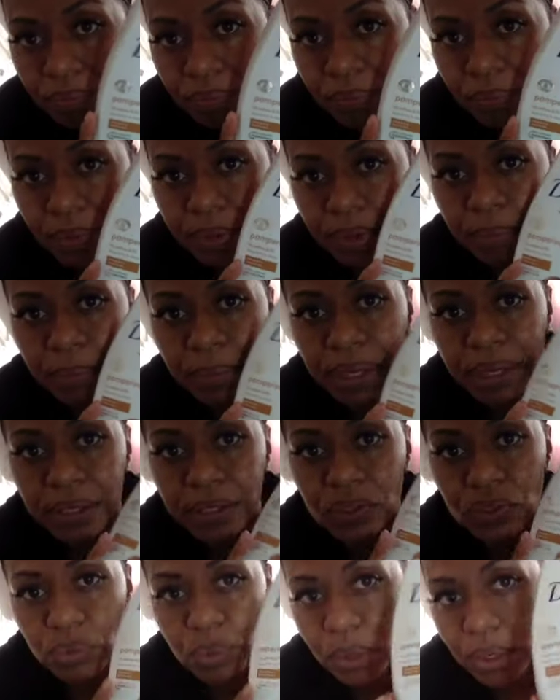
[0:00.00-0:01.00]
for your
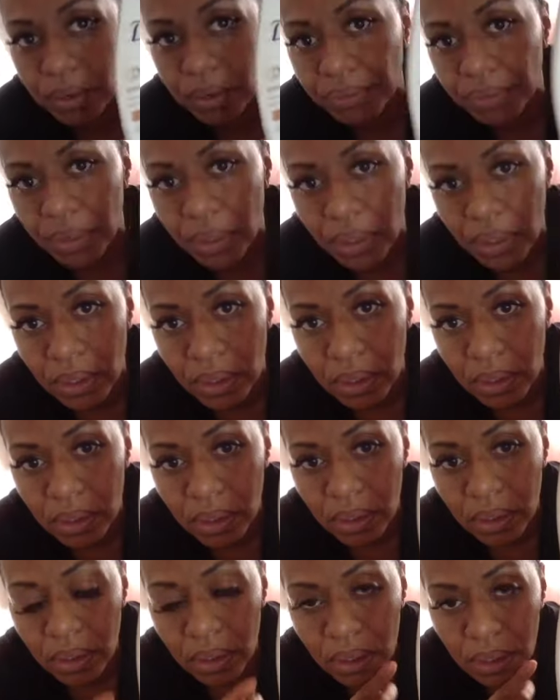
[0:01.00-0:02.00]
money's worth
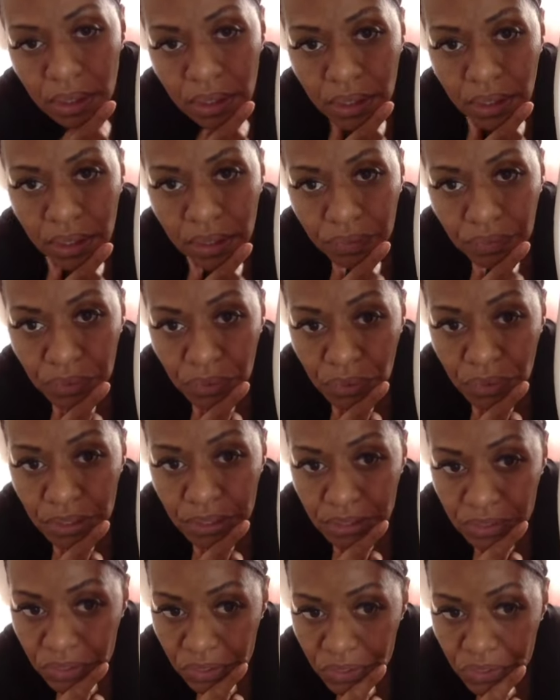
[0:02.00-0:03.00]
if you
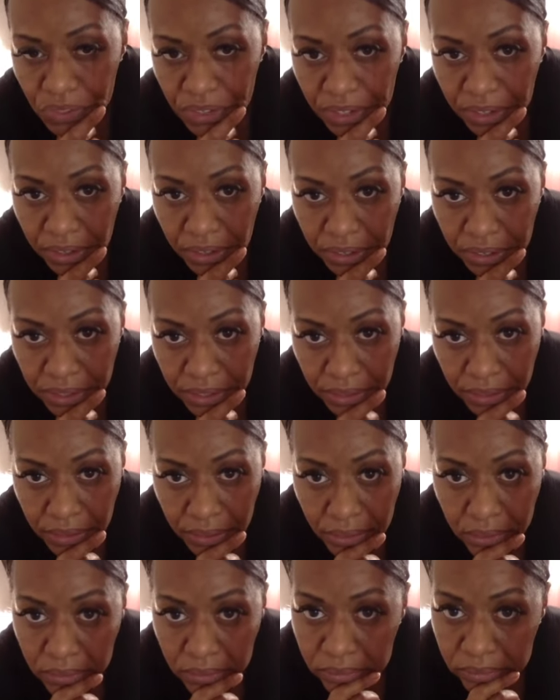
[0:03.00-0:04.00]
needed to share it in your,
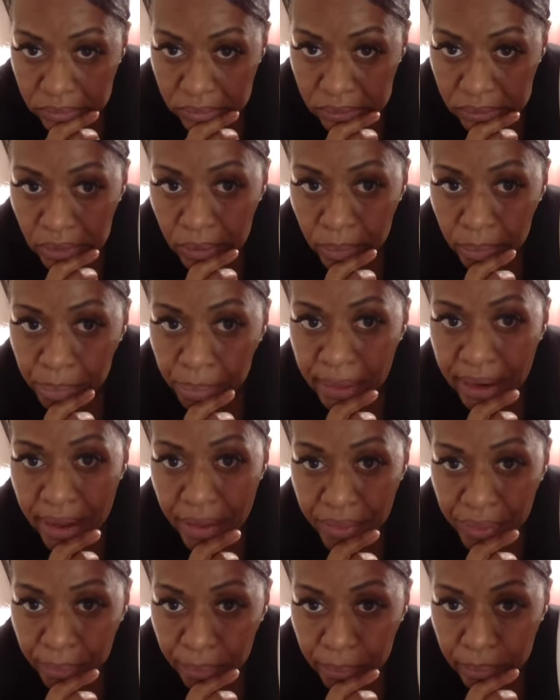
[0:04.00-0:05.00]
you know,
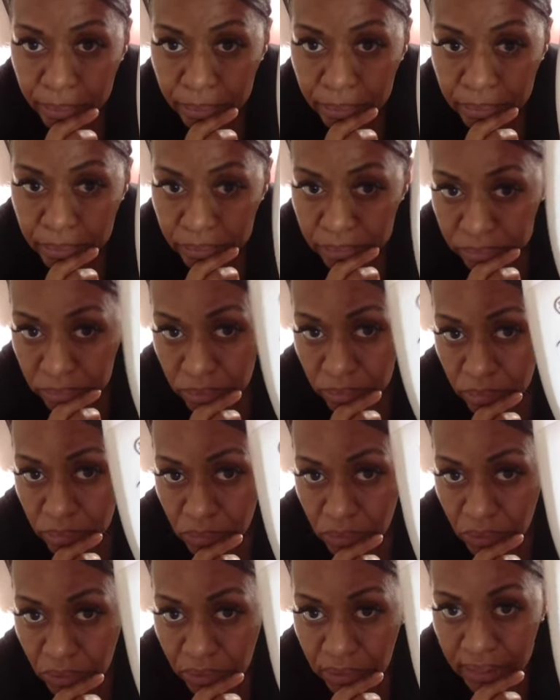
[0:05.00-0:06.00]
bathroom.
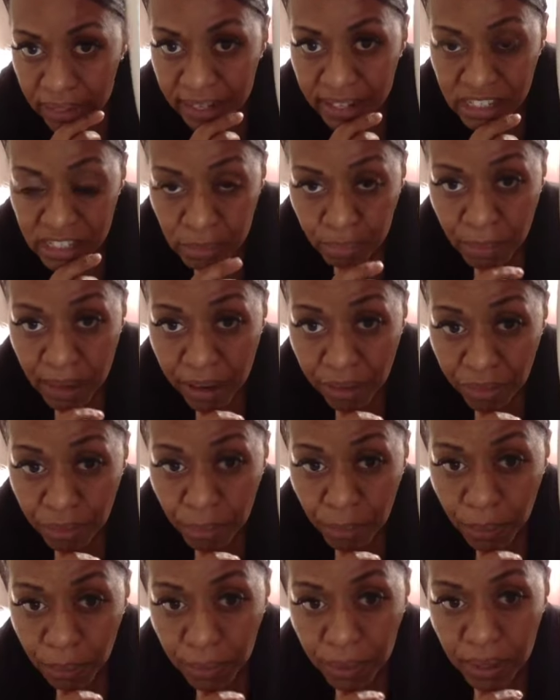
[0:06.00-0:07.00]
Your guest
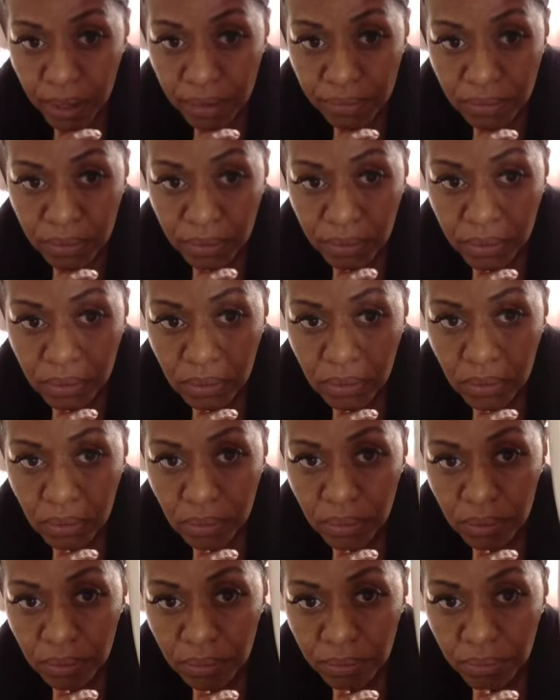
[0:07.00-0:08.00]
bathroom or whatever.
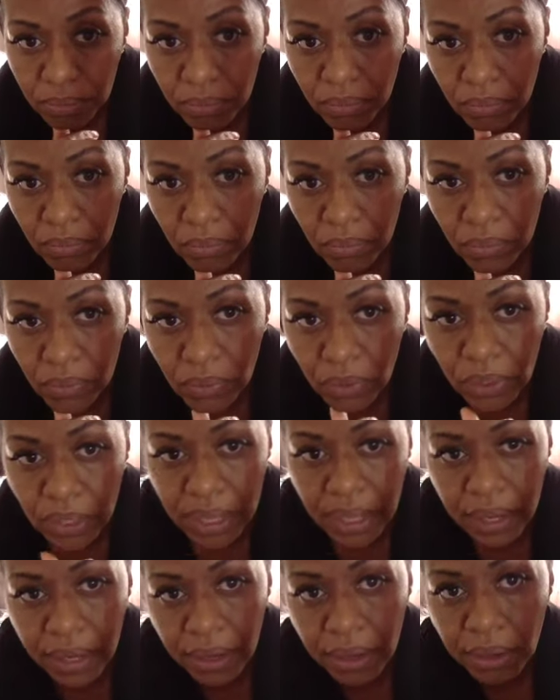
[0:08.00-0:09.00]

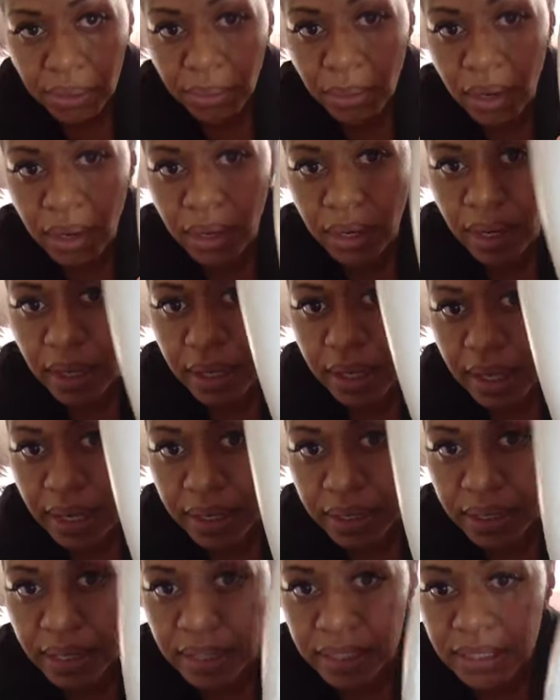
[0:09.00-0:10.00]
Can't go wrong. Got
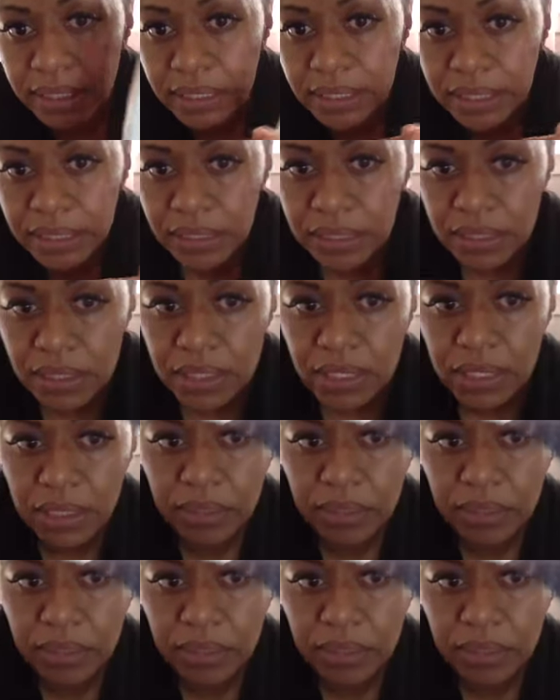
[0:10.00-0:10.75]
it at BB's.